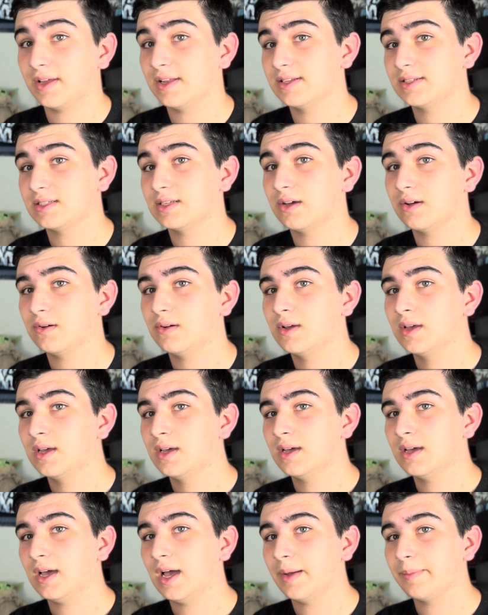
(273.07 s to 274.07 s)
And so
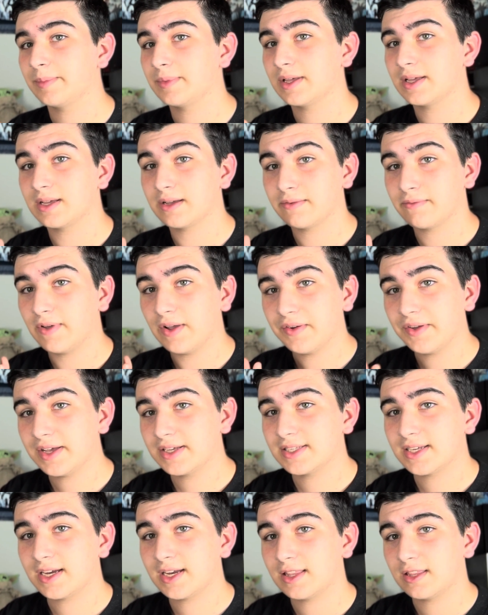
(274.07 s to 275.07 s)
I'm very
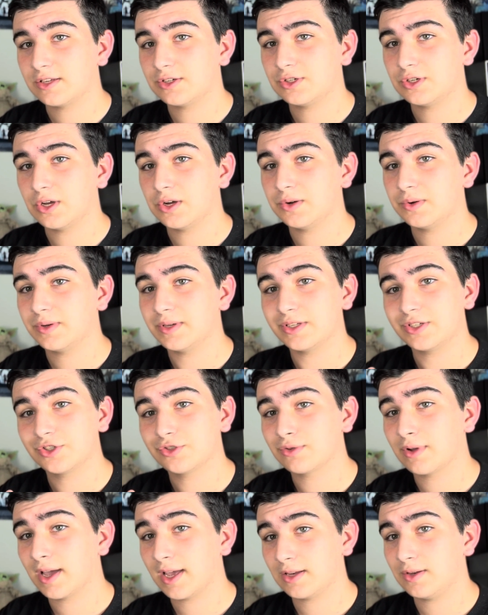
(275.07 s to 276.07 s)
excited the show is
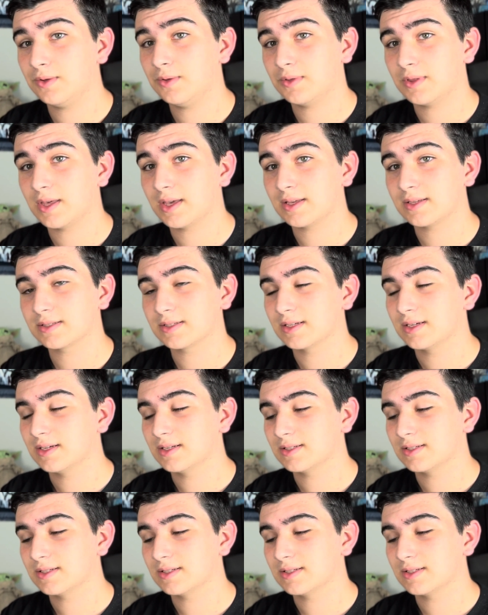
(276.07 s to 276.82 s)
trying new things.